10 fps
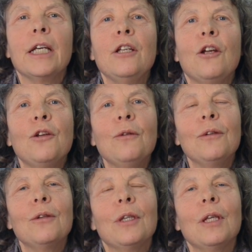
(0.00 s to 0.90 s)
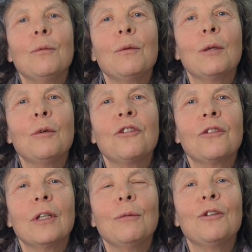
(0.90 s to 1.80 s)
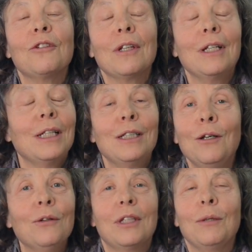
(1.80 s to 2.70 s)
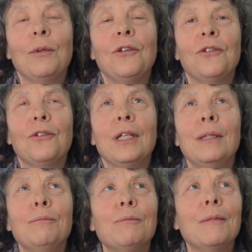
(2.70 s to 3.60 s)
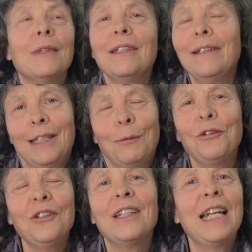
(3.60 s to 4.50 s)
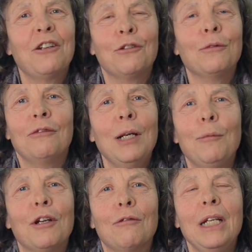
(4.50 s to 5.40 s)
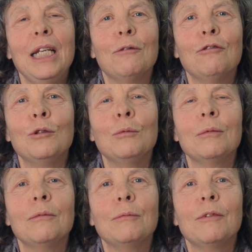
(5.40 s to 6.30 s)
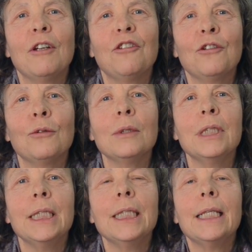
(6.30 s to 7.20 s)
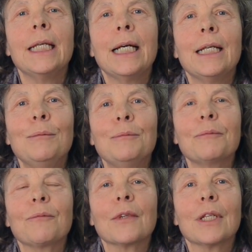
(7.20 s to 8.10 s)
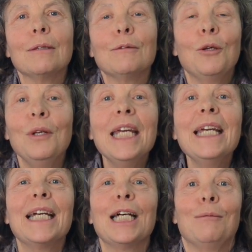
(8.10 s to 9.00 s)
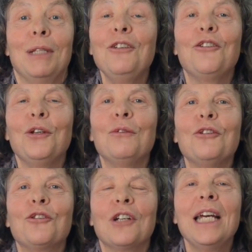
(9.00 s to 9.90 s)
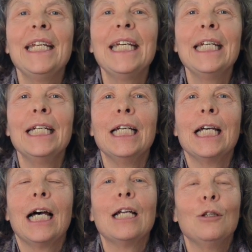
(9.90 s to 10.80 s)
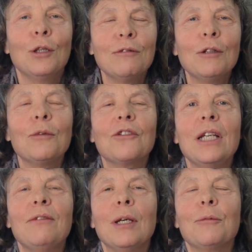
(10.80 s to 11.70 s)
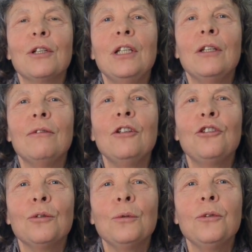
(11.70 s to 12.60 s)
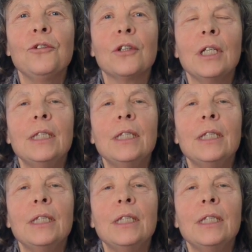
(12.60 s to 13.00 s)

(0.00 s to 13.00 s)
you know, there was a lot that was there wasn't a national framework really for professional learning, in-service training. A lot of it was left up to individuals.